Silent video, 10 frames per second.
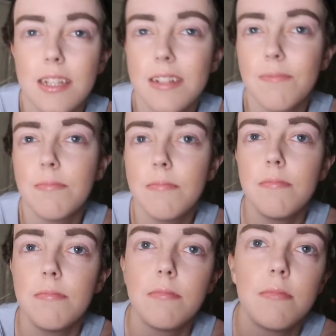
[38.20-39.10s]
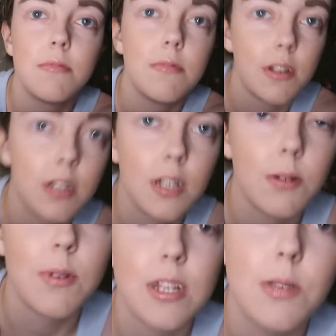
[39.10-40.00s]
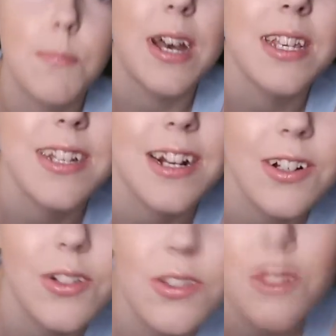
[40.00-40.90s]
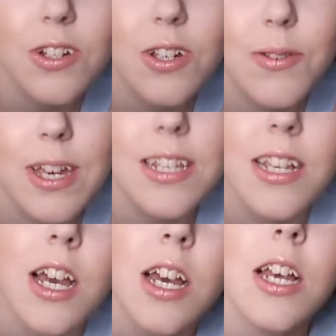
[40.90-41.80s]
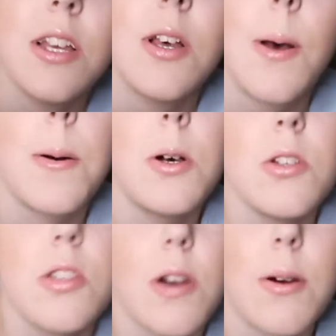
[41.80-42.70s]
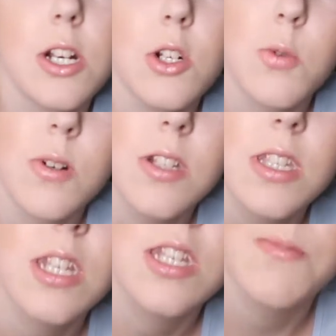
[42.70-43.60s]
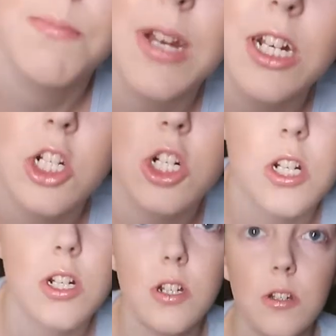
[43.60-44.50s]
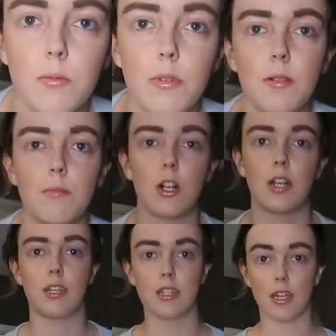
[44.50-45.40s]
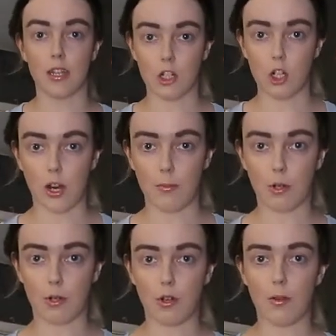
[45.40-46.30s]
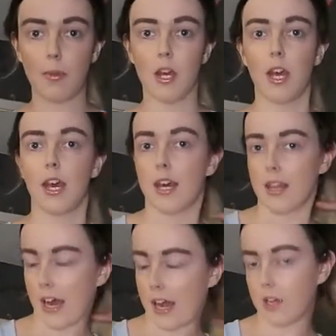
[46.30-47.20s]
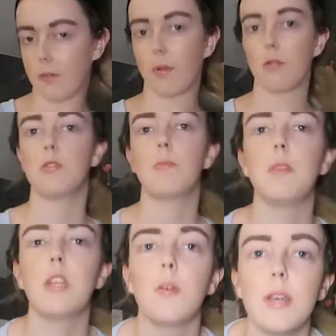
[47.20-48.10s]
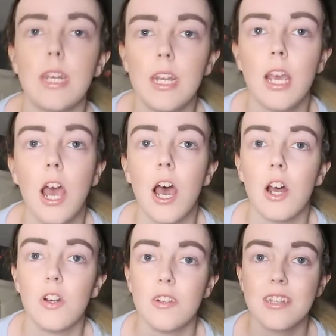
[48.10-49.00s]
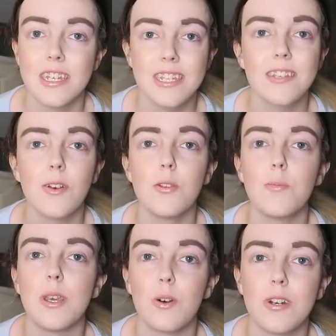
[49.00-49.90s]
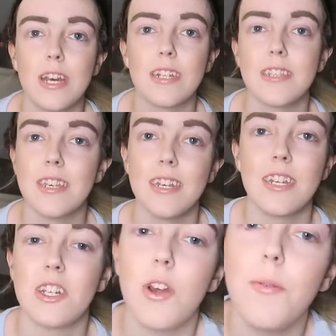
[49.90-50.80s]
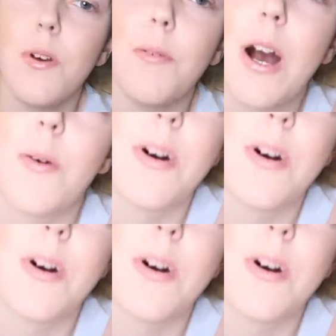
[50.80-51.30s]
Where's the best angle to do this? Also, I just wanted to mention while I'm trying to set the tripod up that I am going to be doing, and this is going to be unedited. Don't know how